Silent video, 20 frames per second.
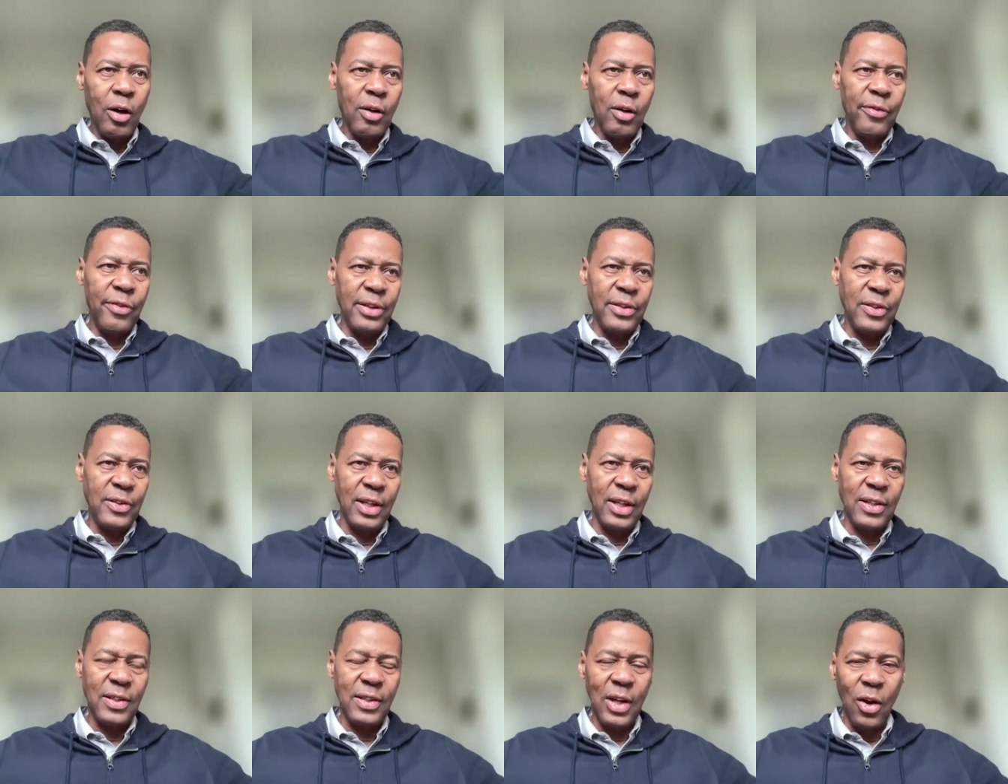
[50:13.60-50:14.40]
all of the
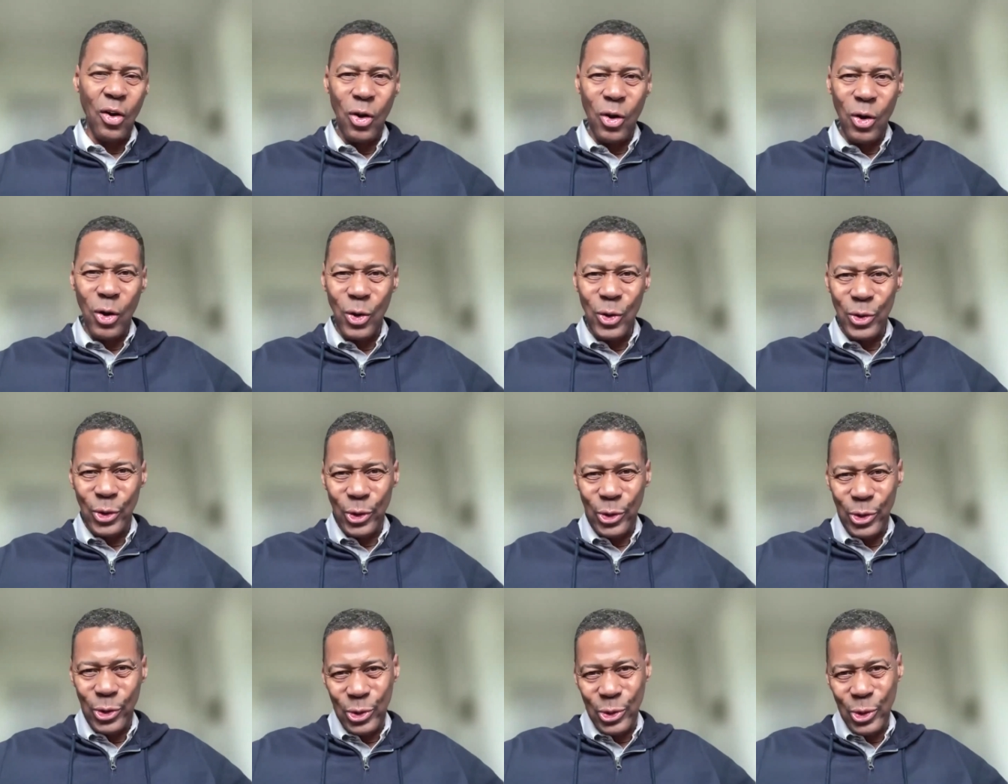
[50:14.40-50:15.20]
60
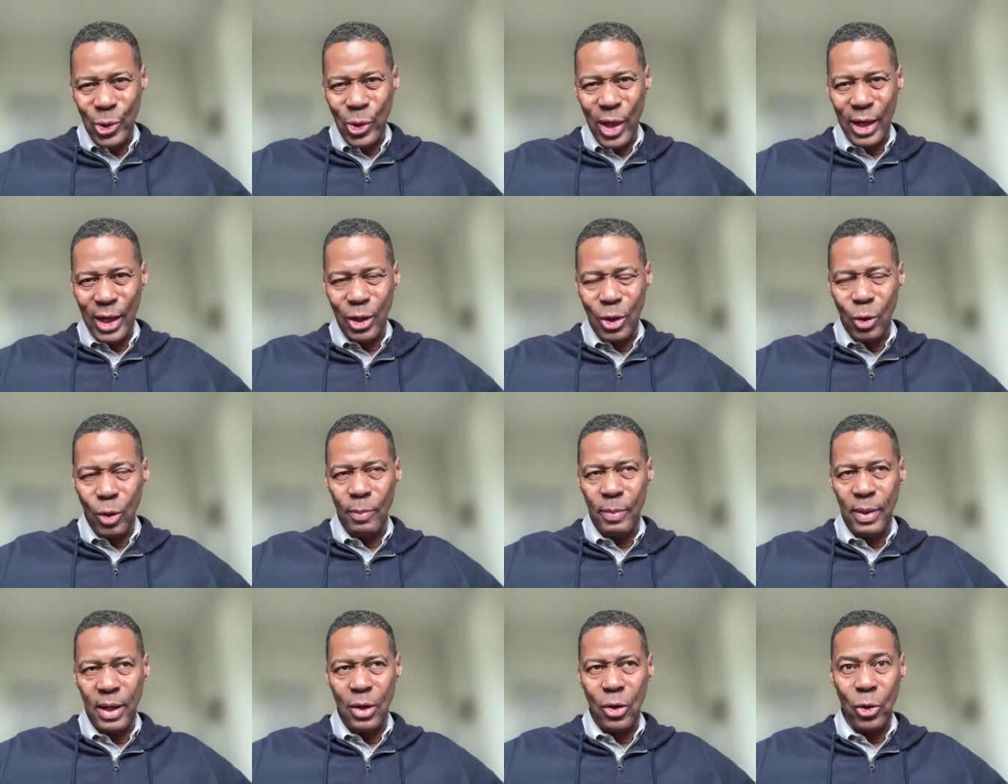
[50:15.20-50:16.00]
oils or so that
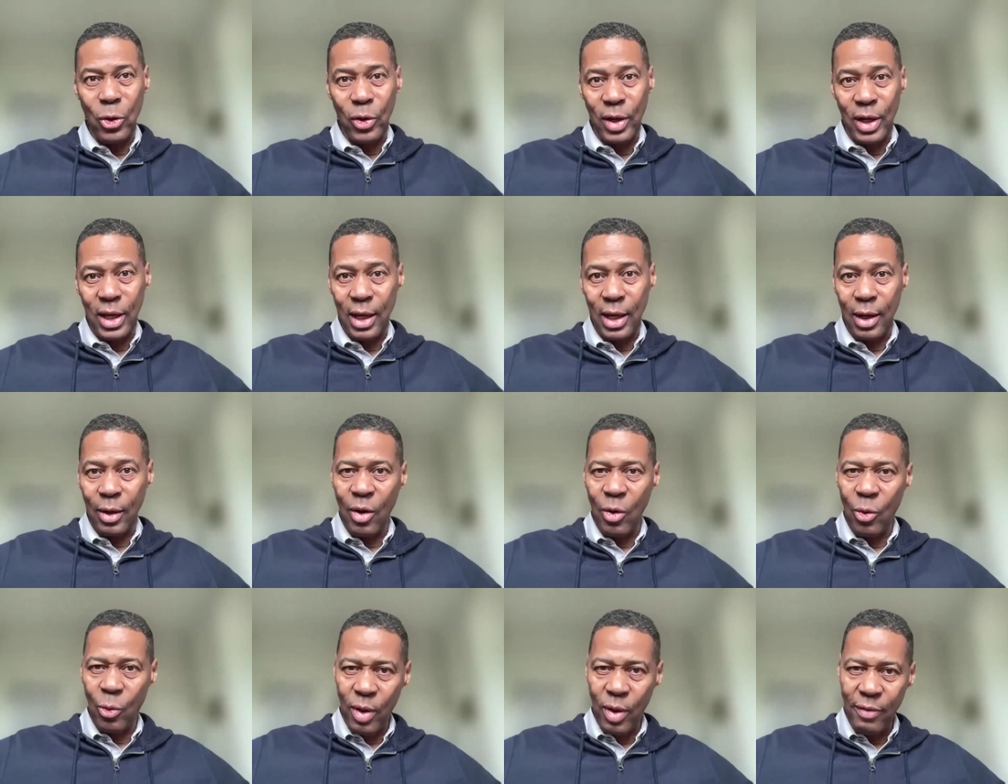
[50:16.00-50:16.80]
you will be
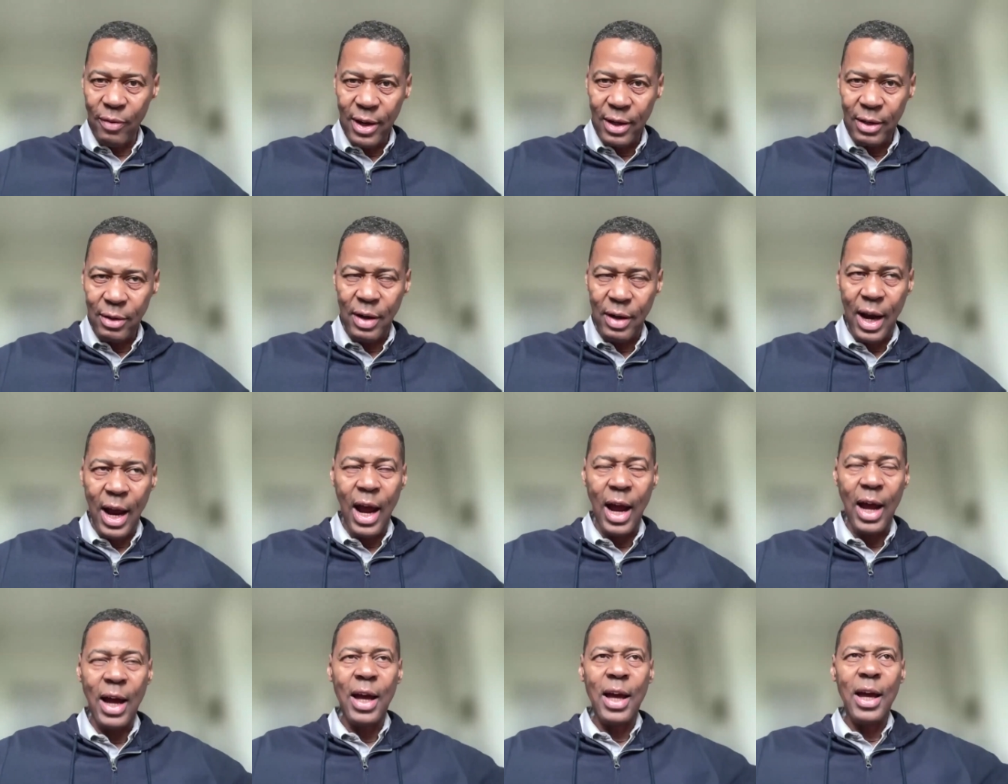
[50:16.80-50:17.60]
learning with
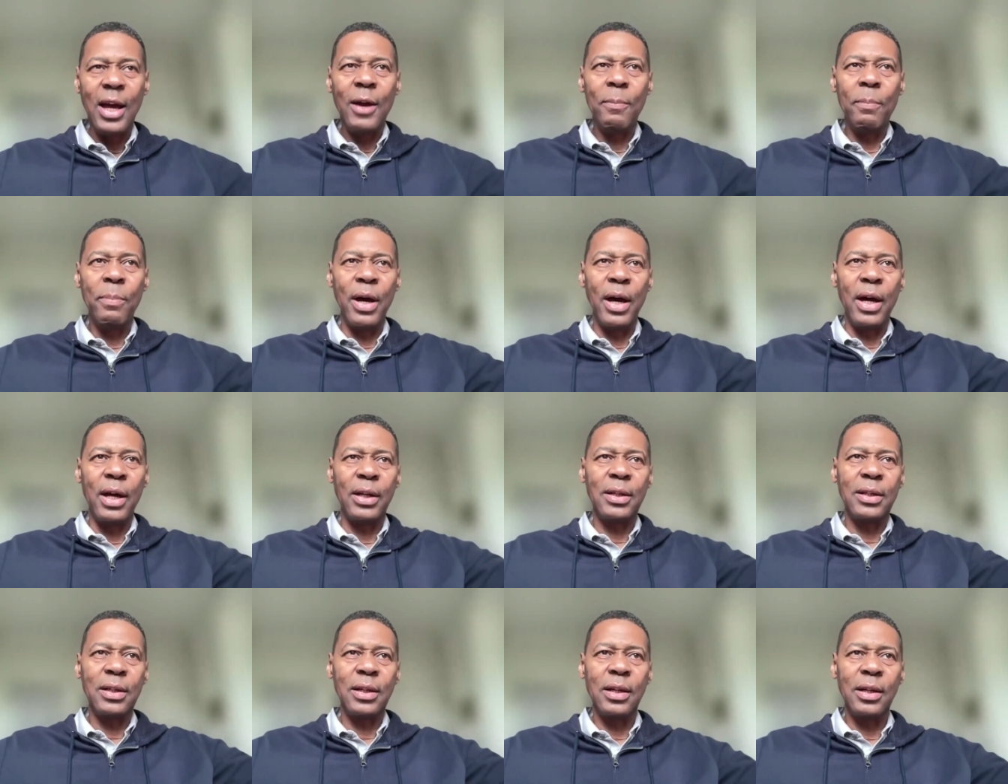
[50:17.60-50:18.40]
Andréia,
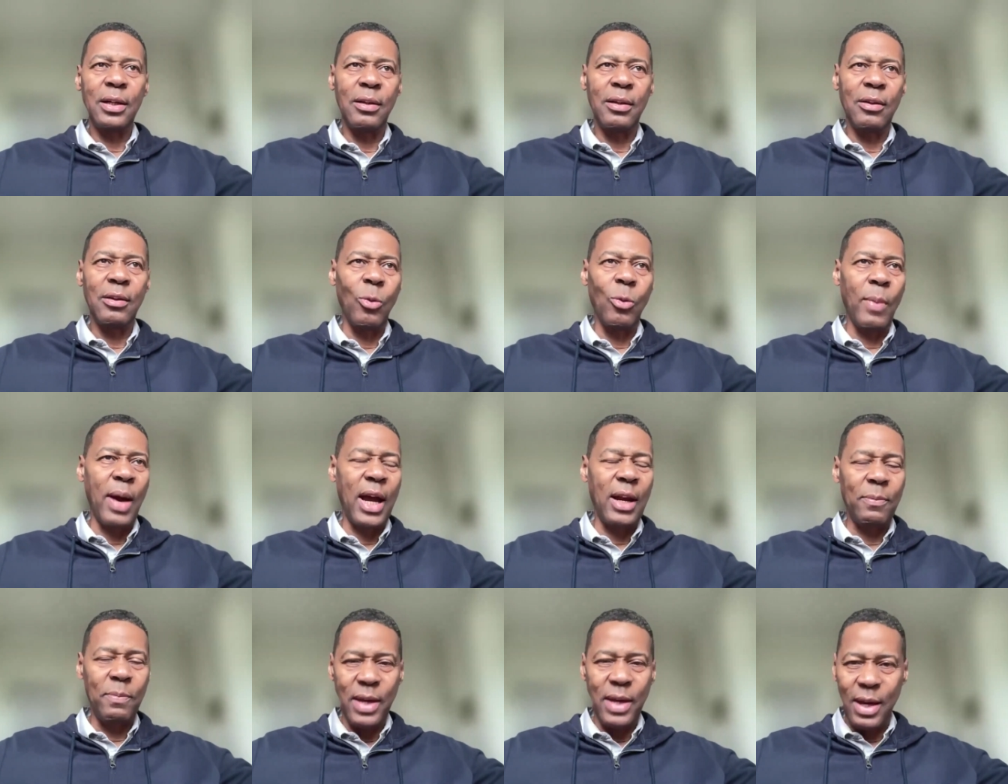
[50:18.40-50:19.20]
but you
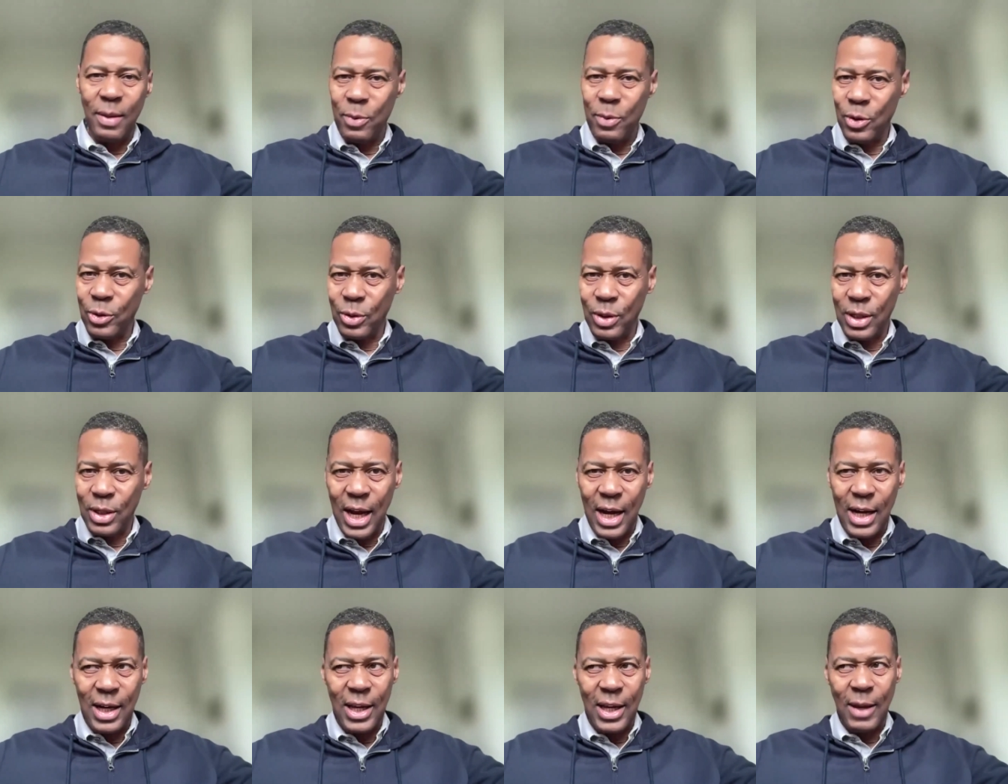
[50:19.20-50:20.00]
might be able to
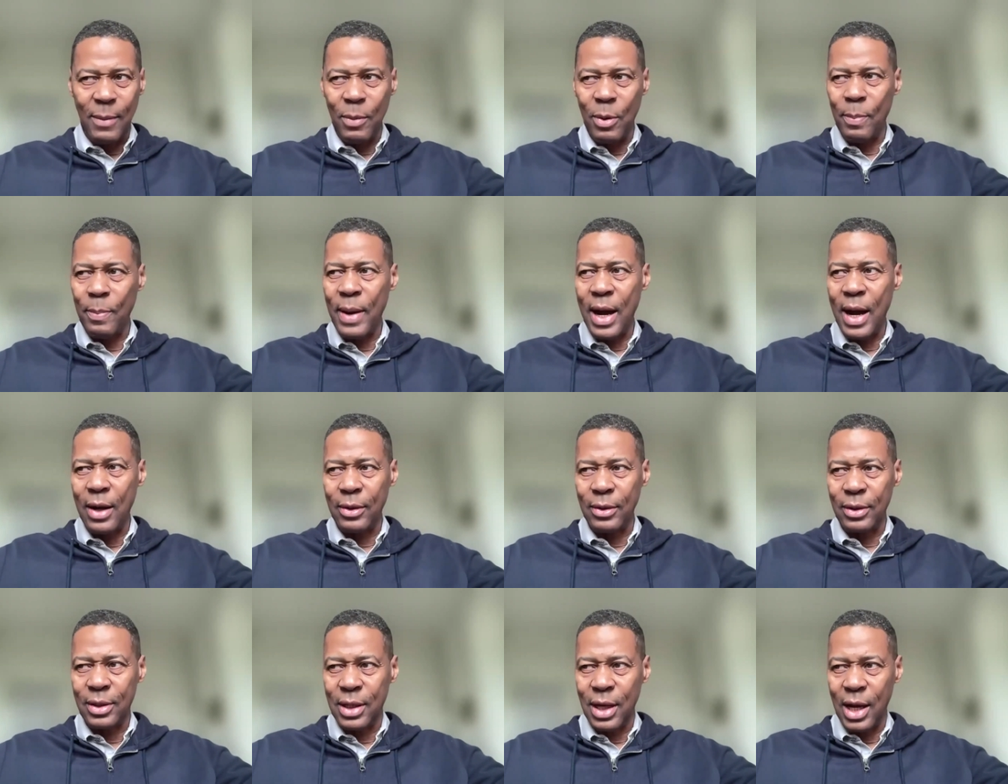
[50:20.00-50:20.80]
tell him
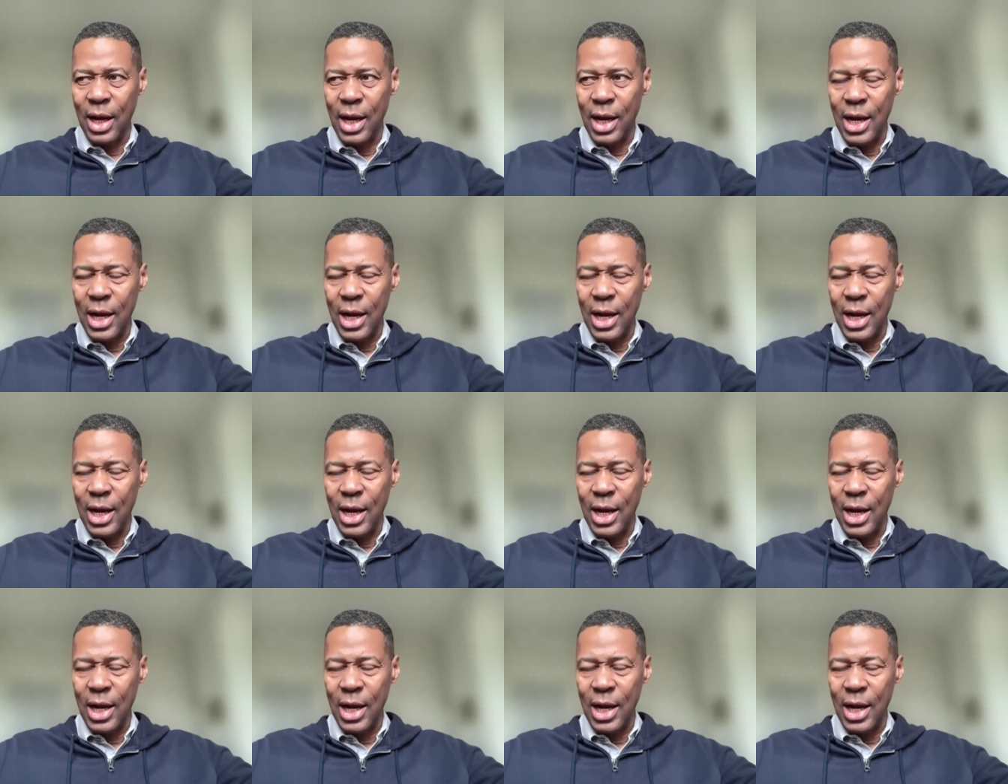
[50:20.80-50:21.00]
about